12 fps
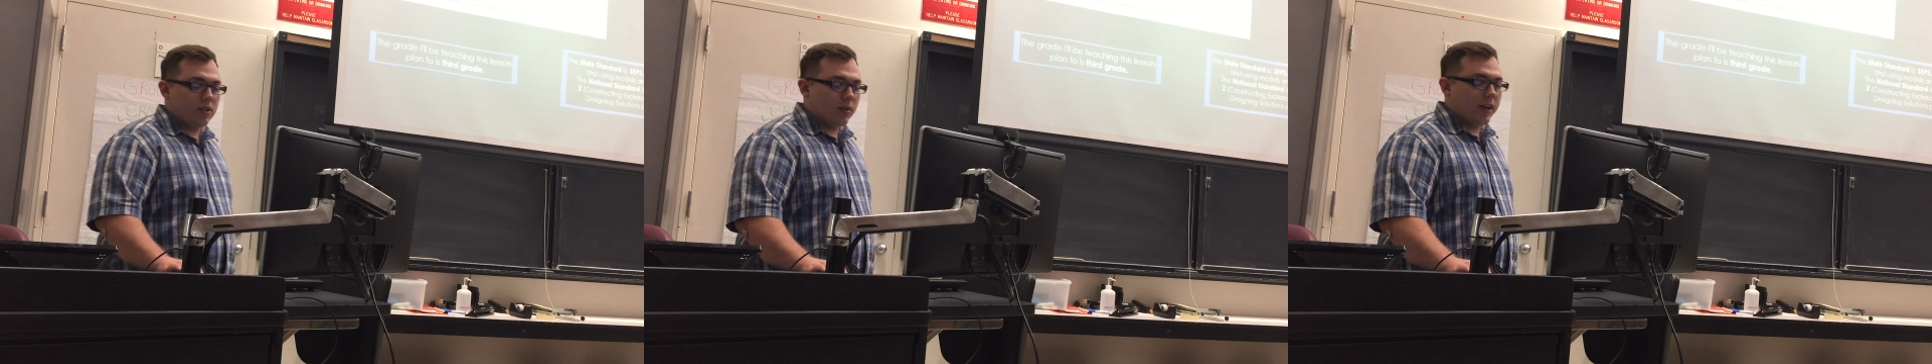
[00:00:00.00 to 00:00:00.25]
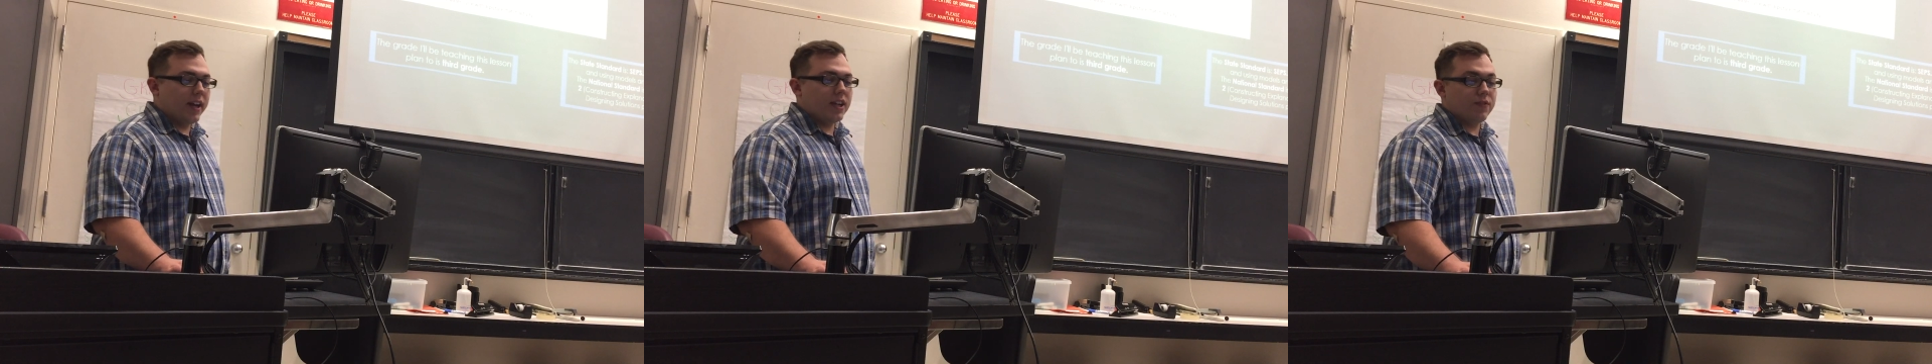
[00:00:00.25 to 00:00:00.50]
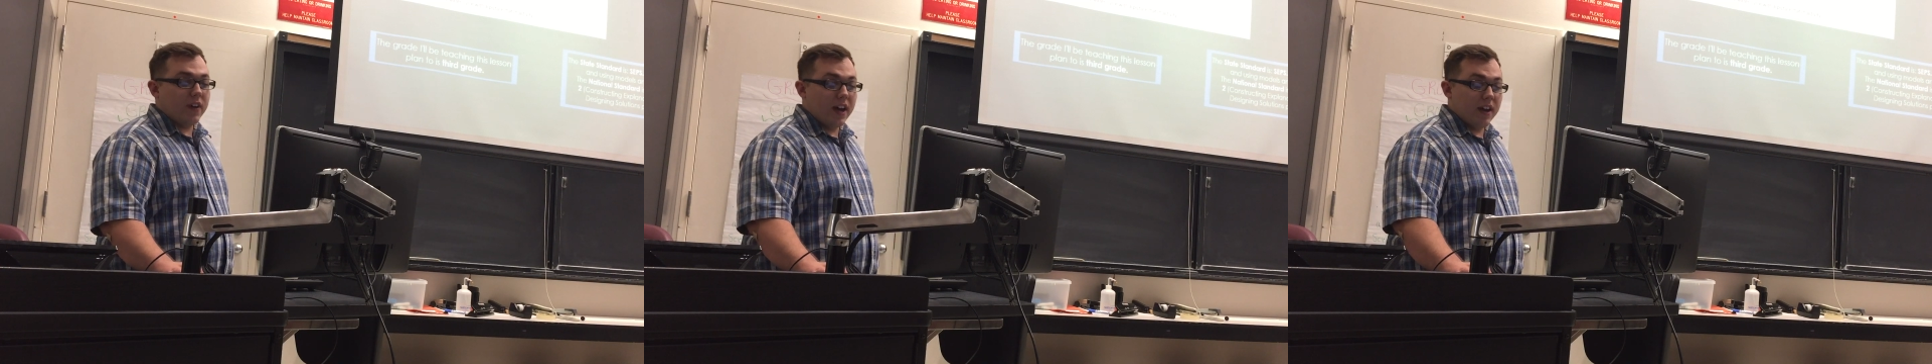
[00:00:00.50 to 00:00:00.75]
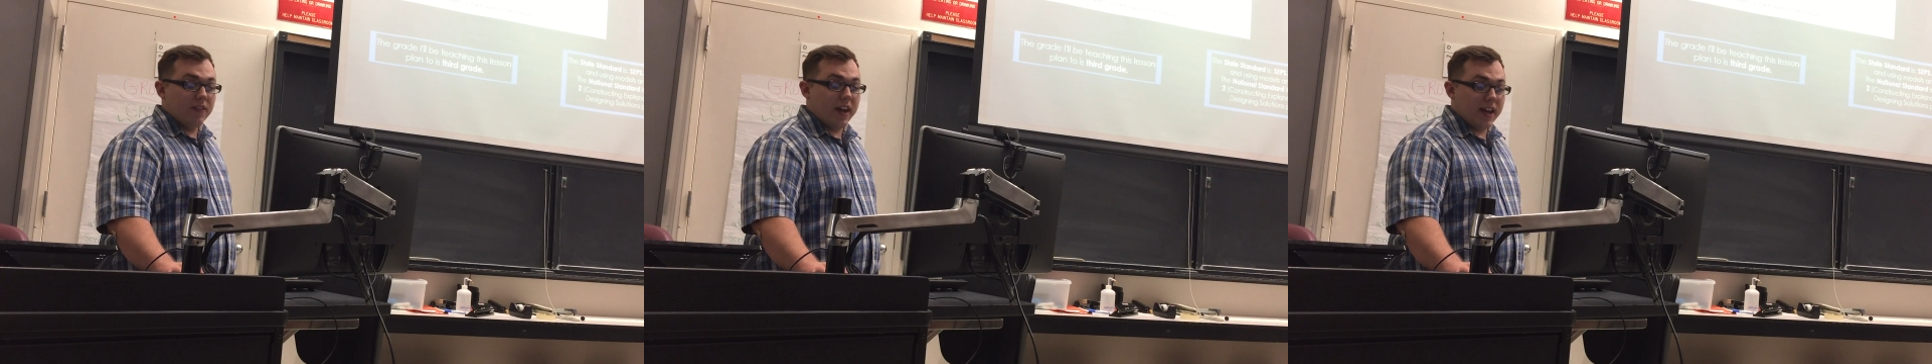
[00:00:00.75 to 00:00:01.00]

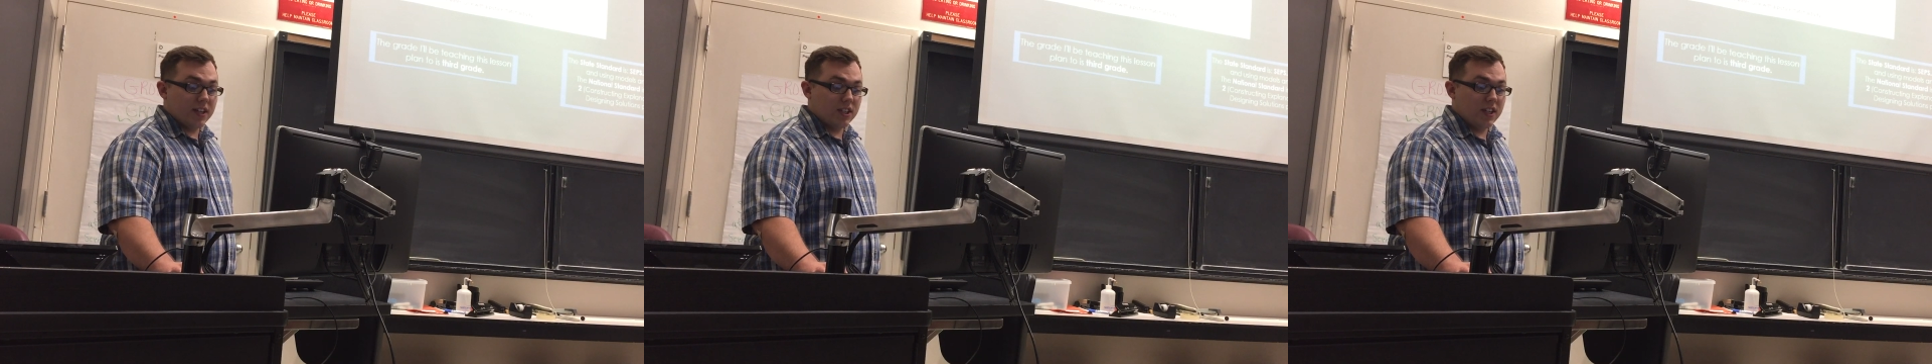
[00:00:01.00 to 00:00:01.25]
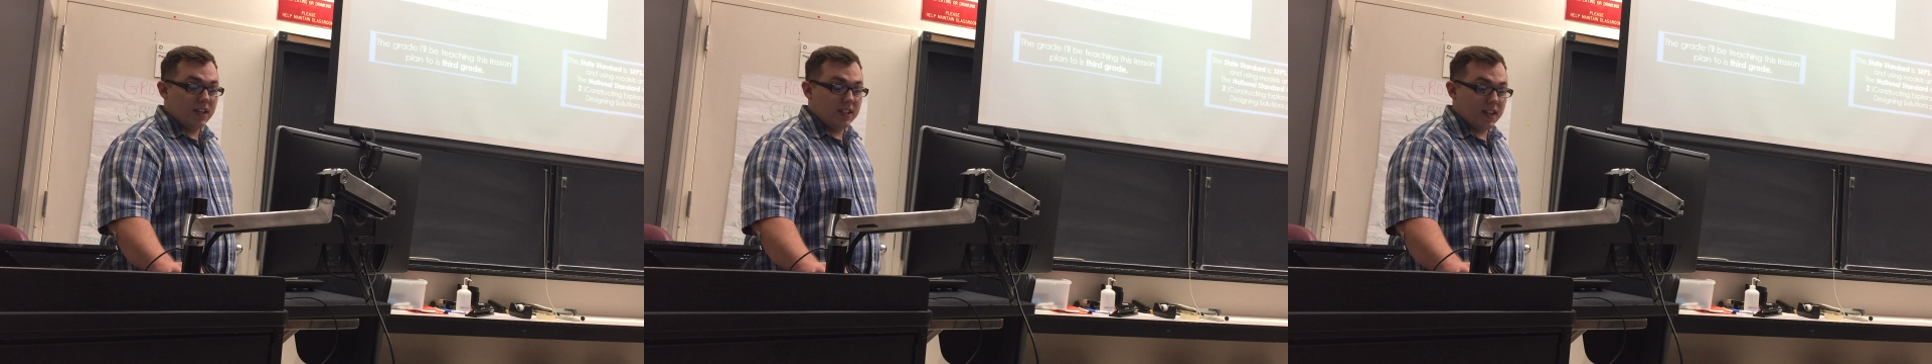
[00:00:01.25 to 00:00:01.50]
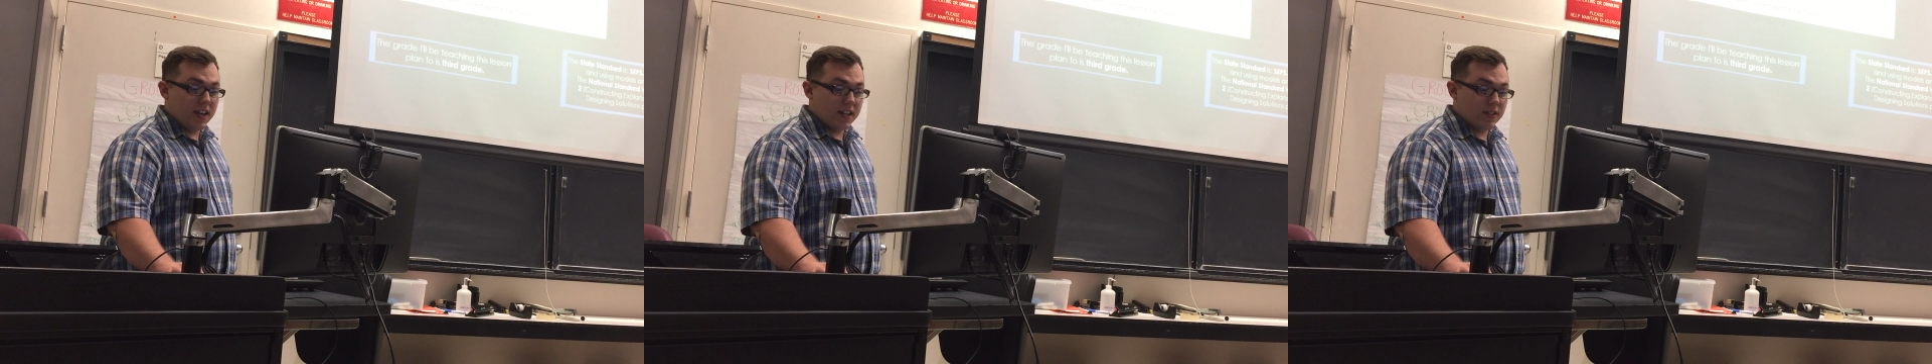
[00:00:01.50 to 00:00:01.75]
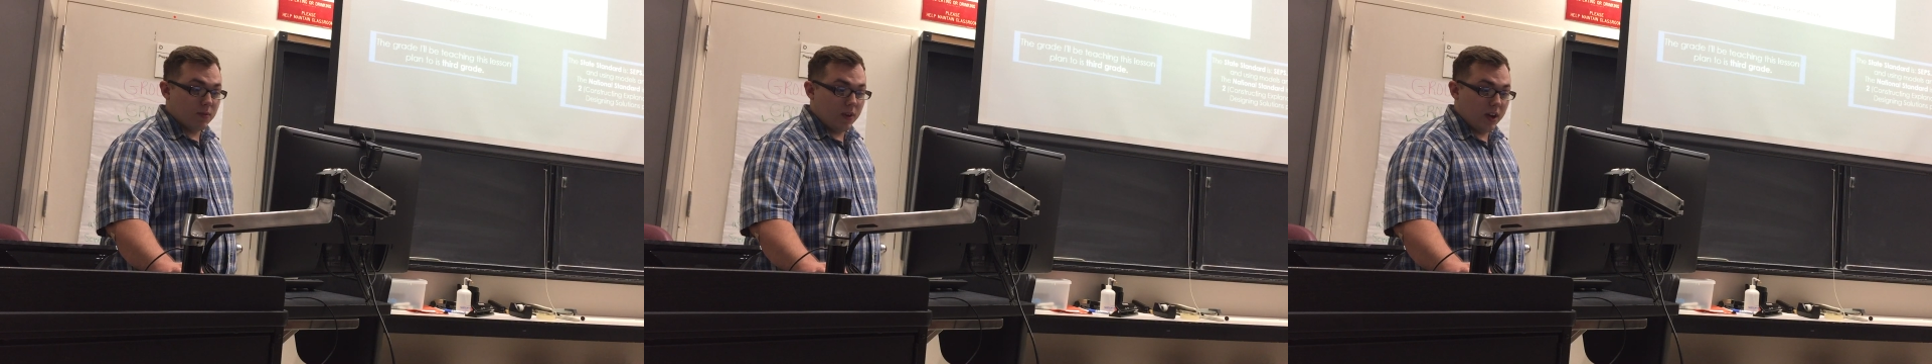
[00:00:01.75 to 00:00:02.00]

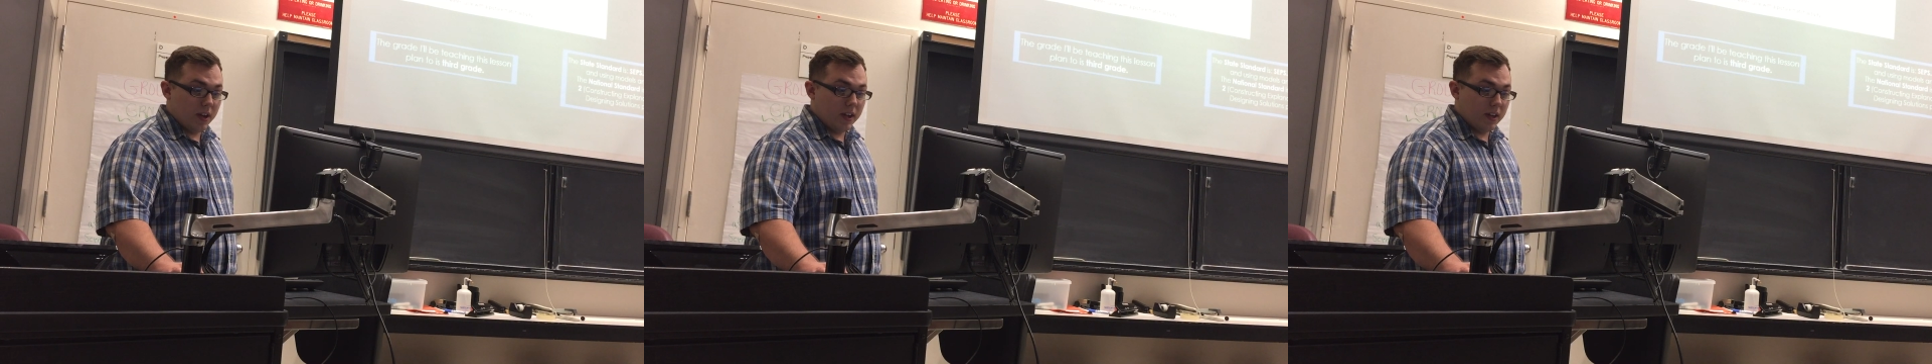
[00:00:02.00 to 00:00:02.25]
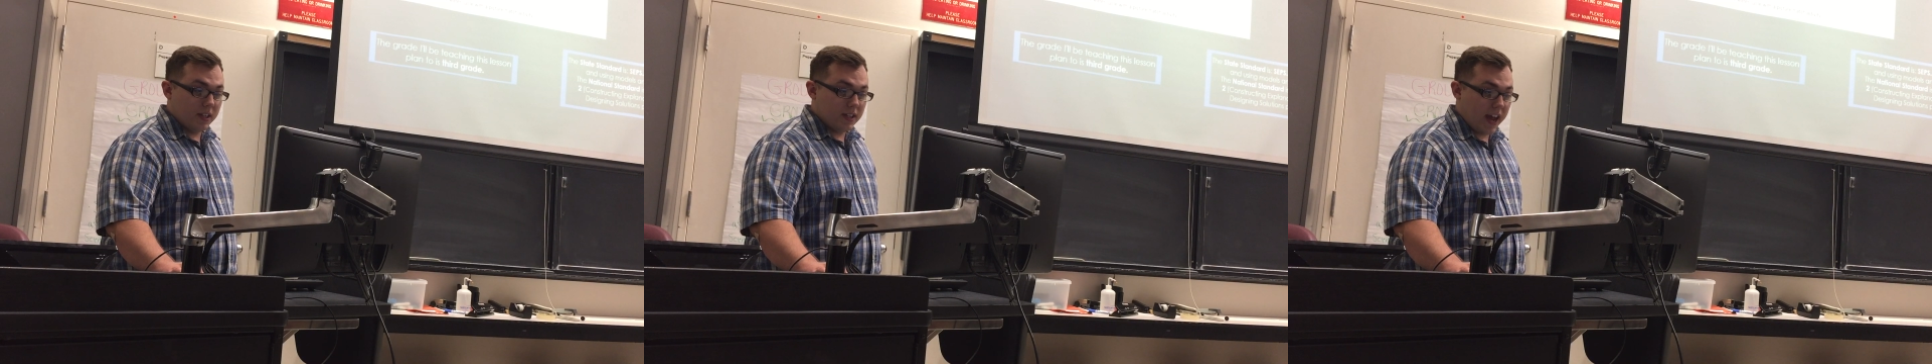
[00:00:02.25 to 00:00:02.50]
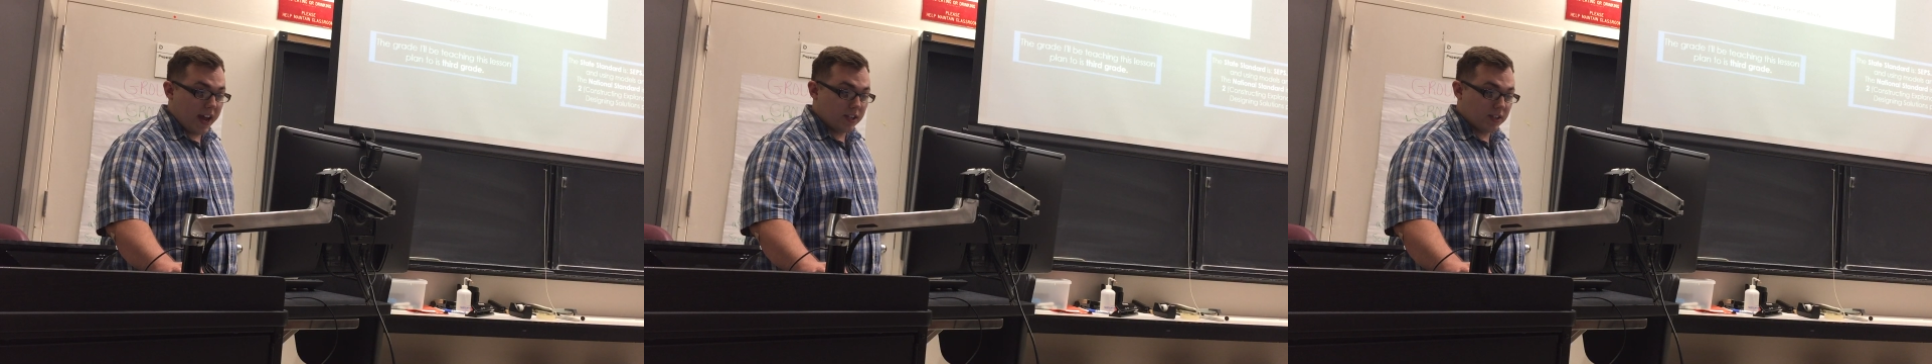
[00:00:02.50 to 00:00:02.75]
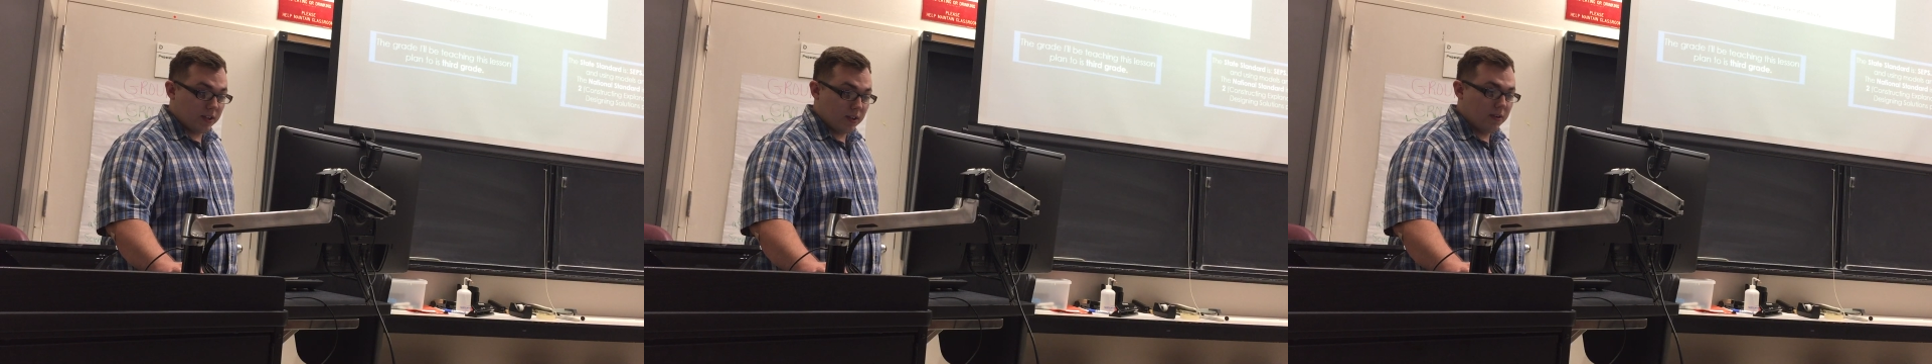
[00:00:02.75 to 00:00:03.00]

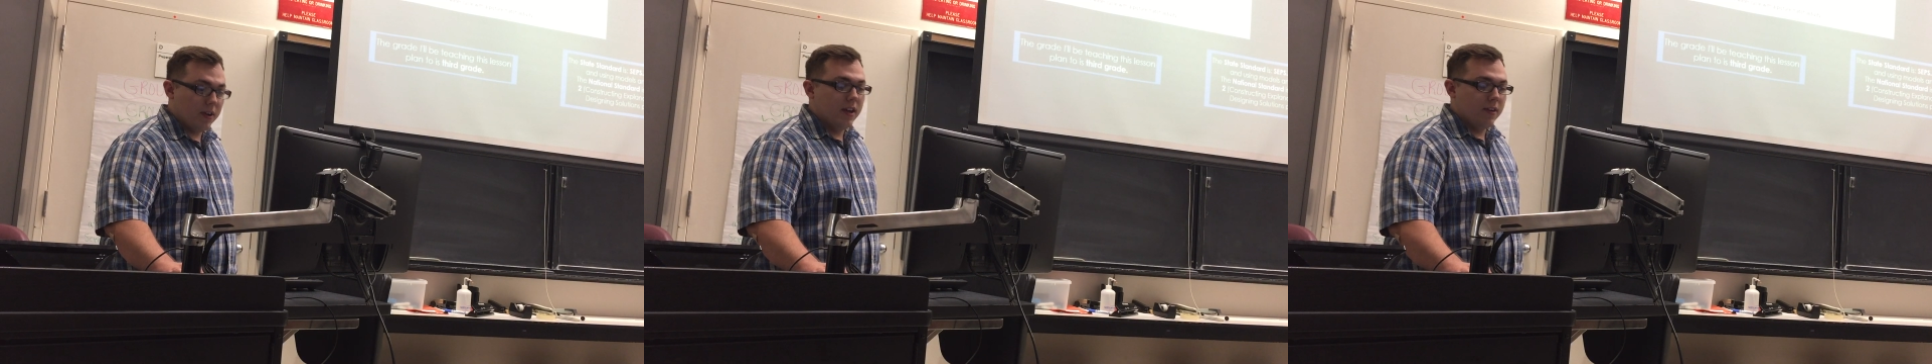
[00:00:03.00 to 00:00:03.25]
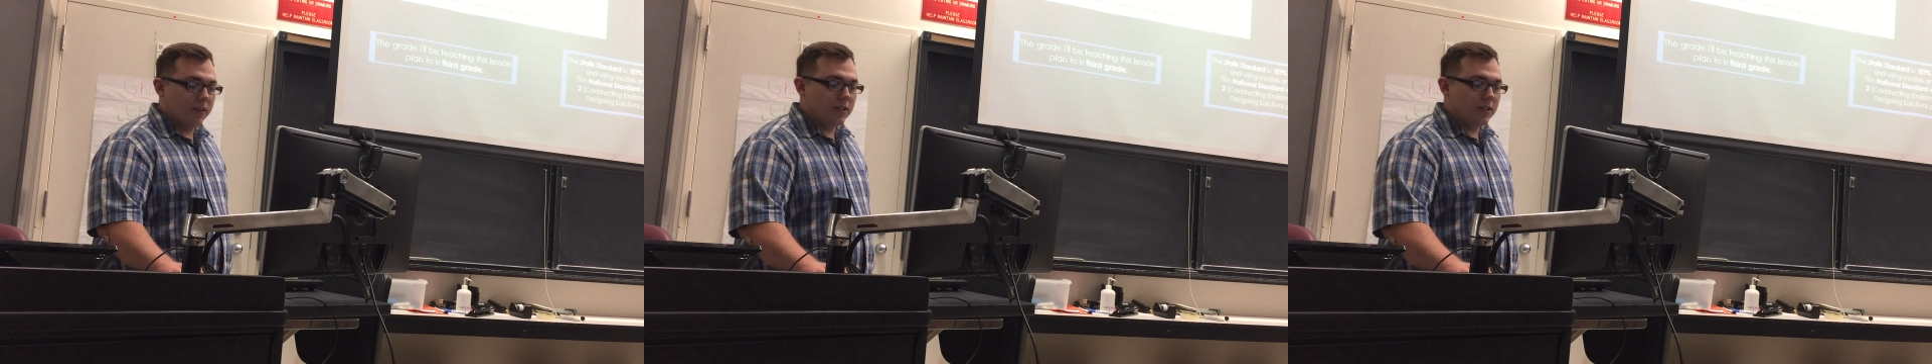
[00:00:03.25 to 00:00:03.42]
3-5-ETS1-2,